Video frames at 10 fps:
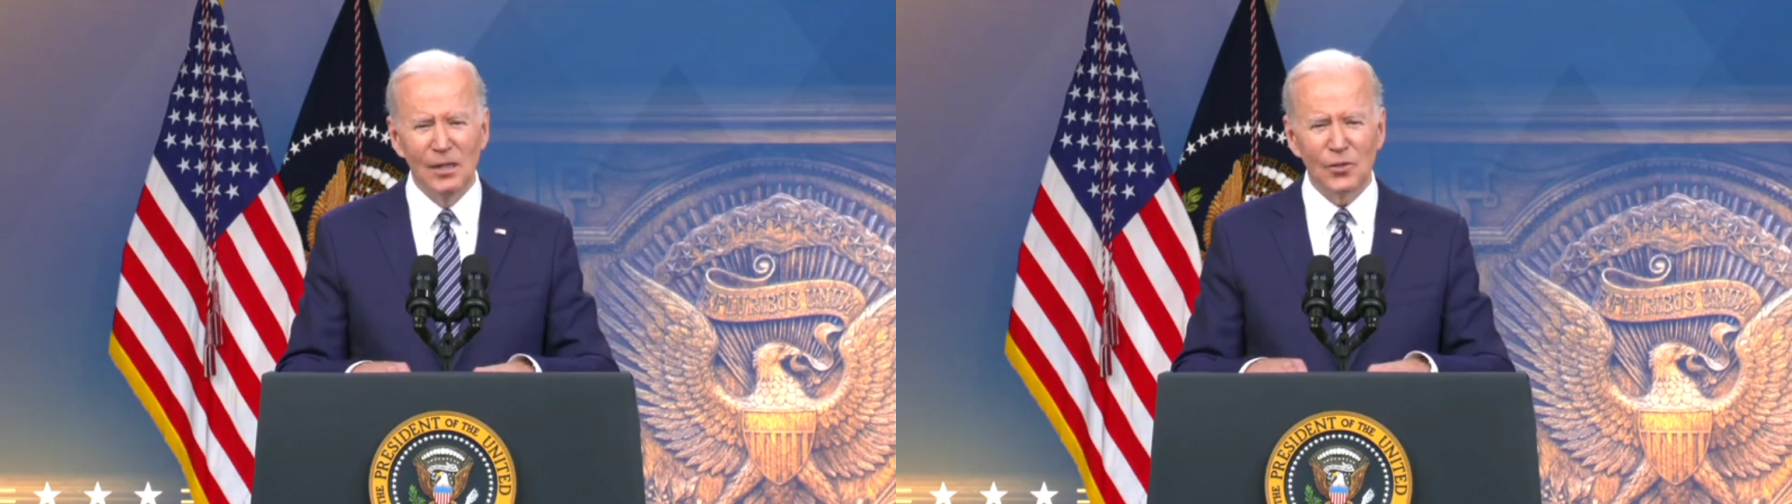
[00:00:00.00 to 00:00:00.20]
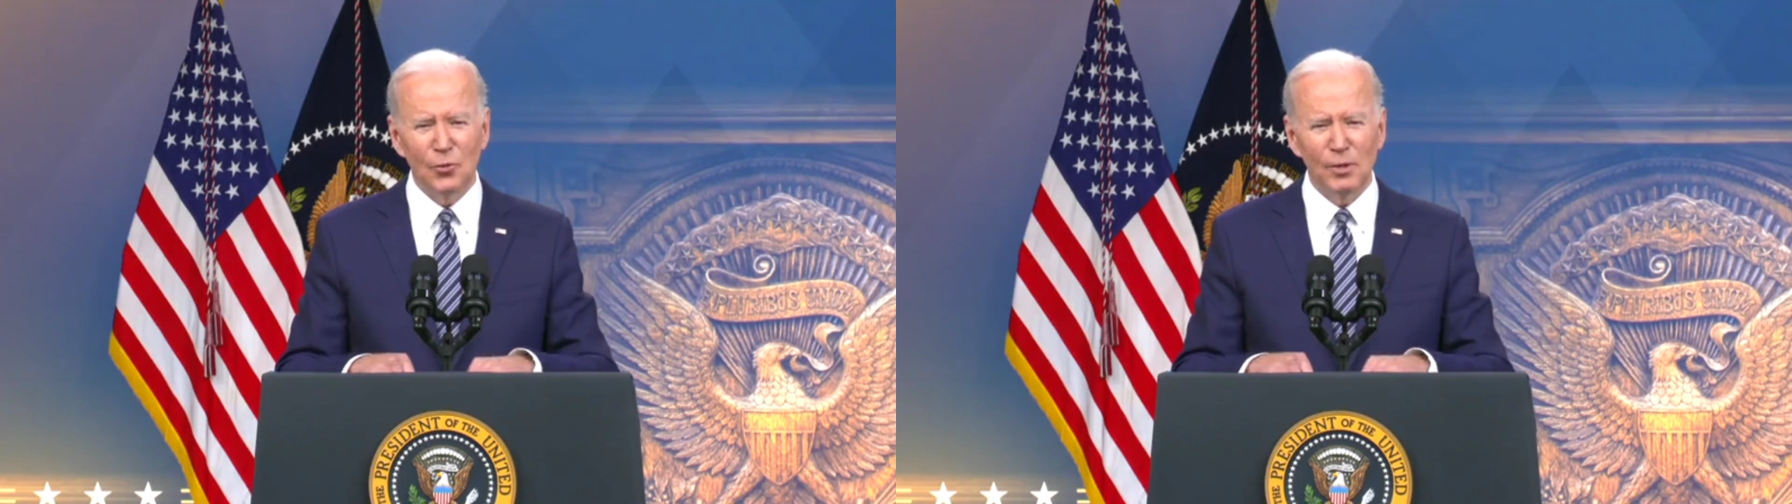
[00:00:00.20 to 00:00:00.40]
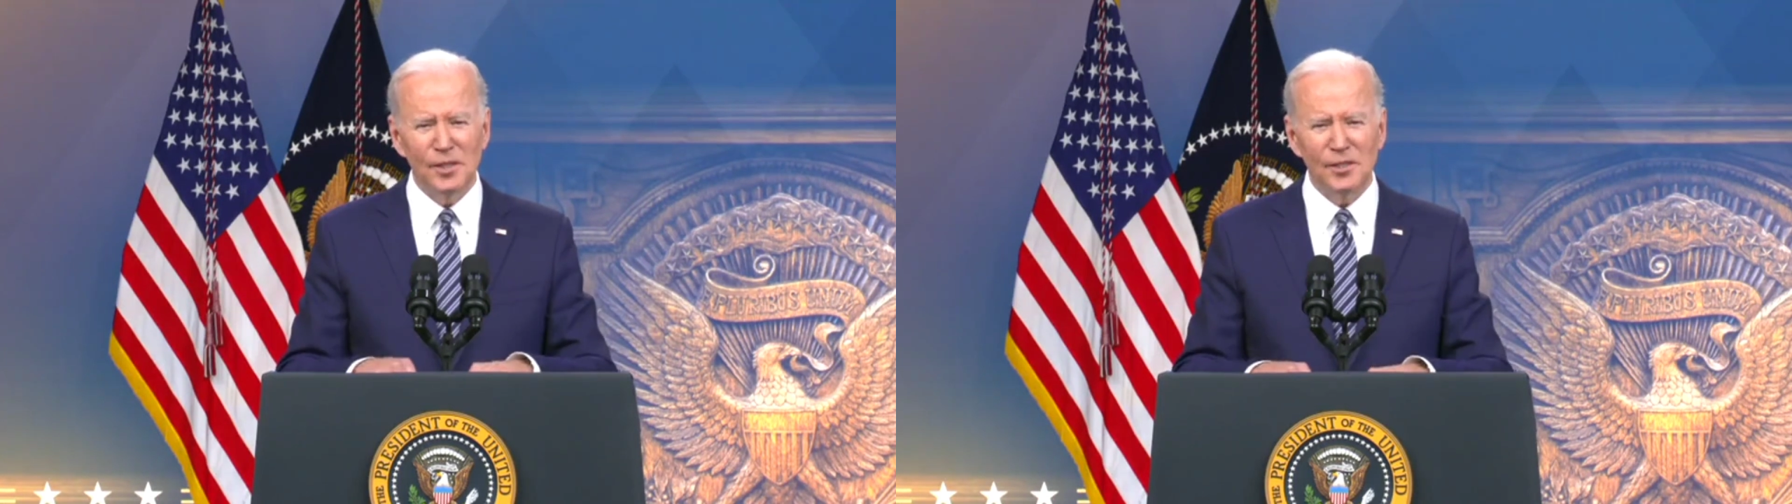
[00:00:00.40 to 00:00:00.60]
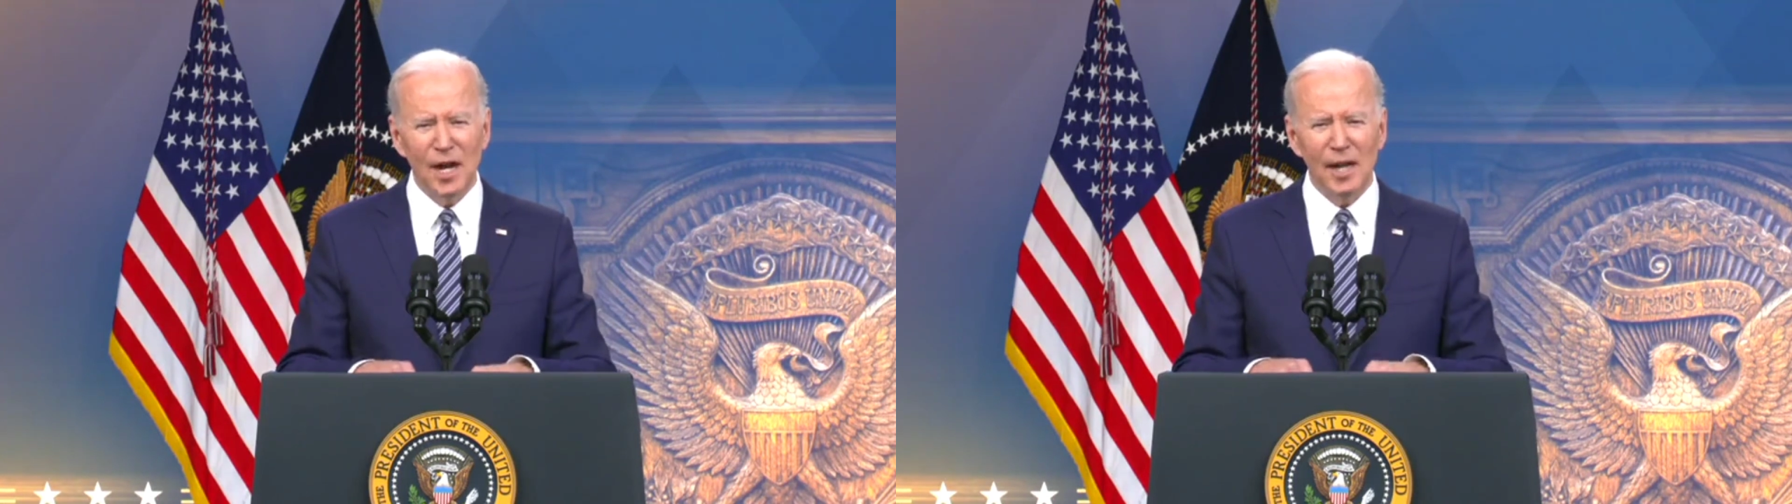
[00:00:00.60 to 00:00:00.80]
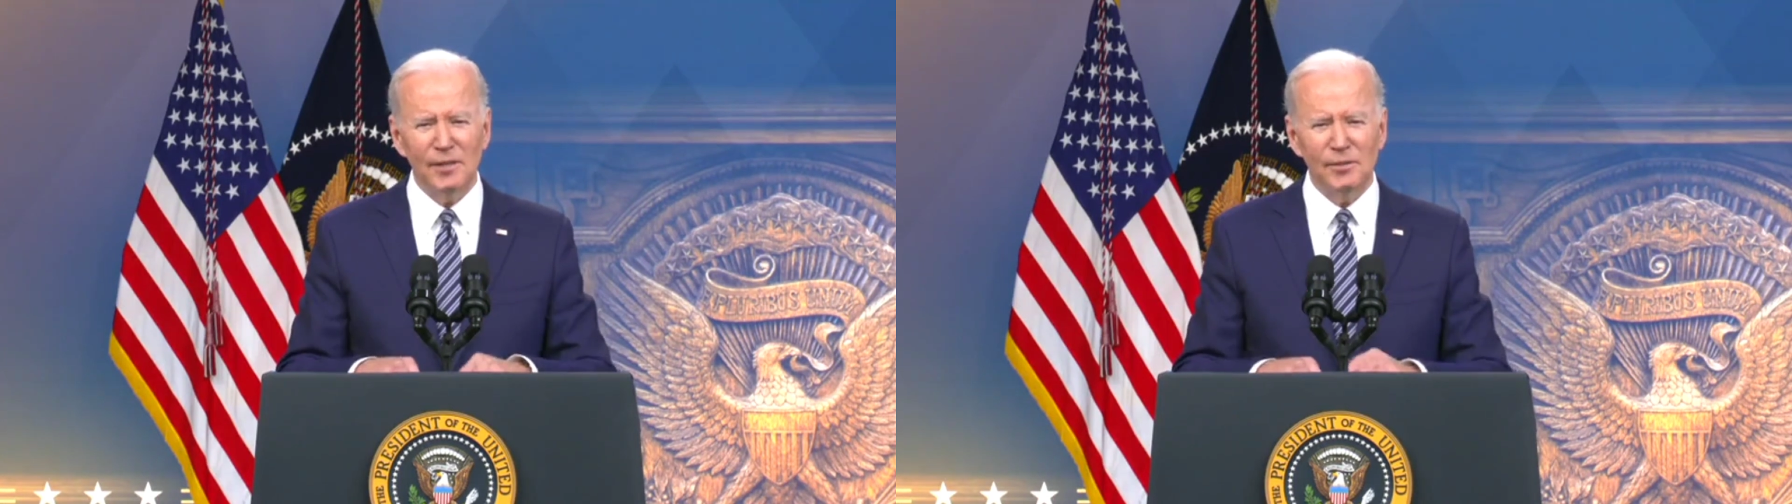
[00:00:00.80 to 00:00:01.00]
to
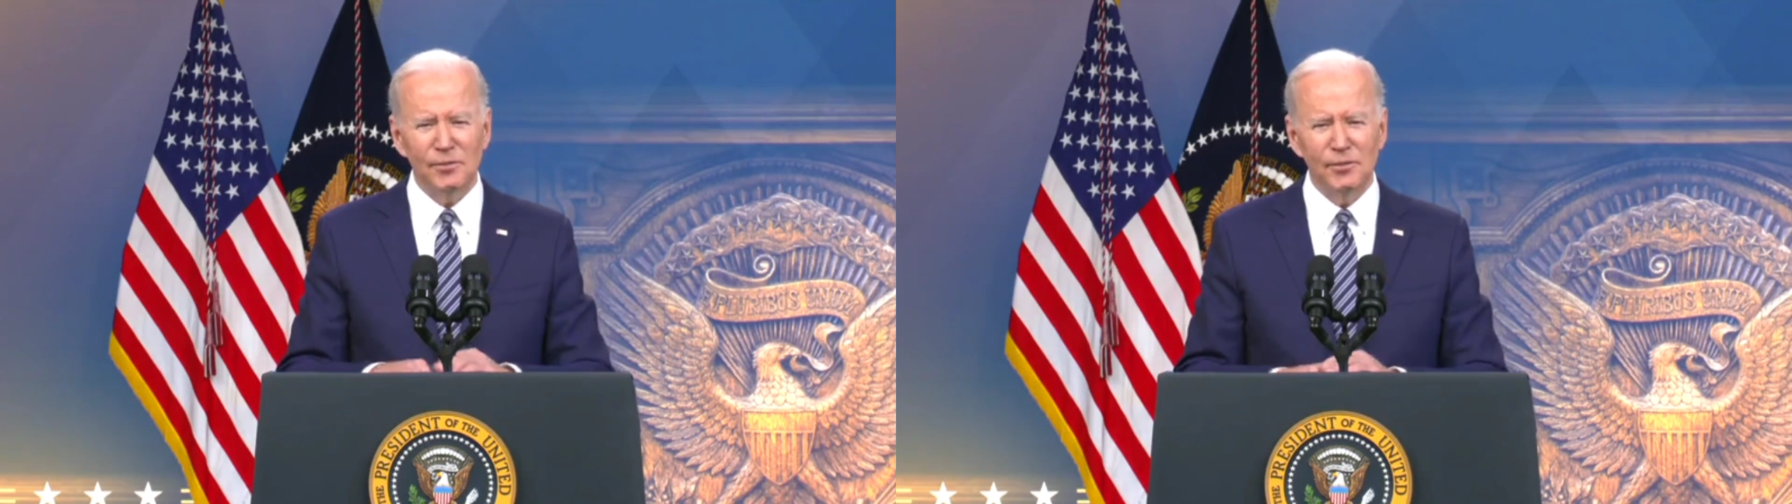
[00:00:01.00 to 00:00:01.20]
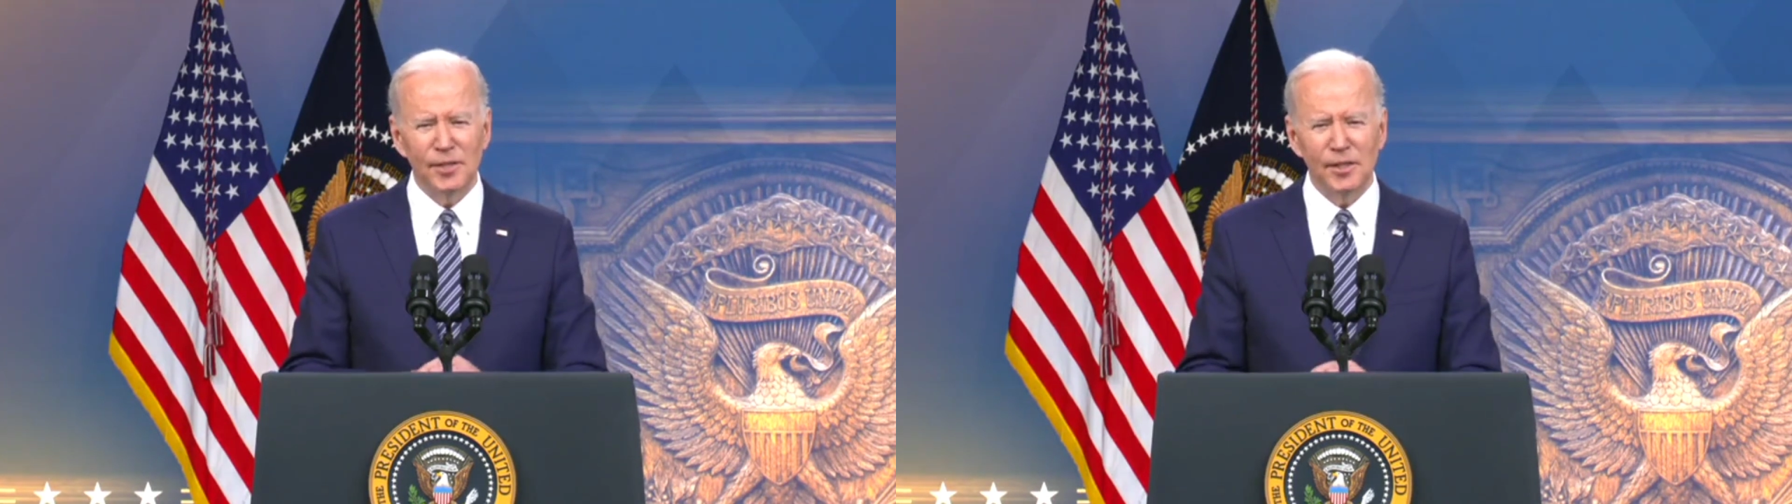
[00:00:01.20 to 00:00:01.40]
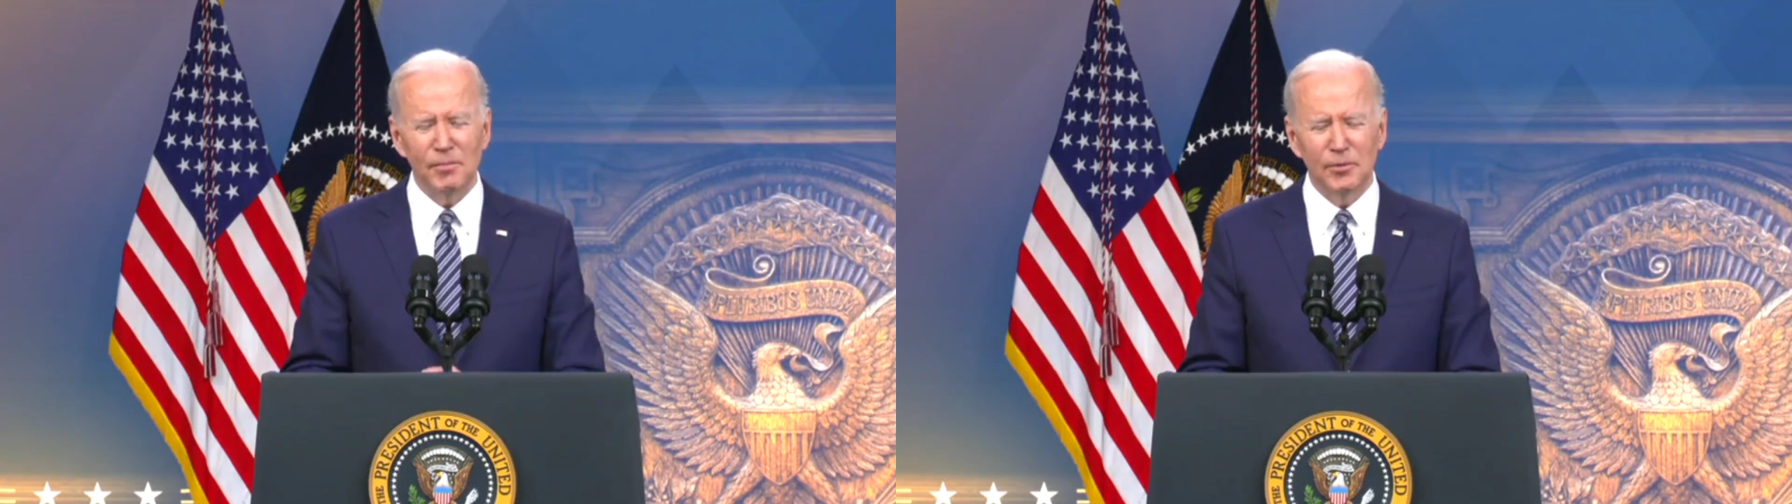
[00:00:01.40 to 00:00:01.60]
restock the Strategic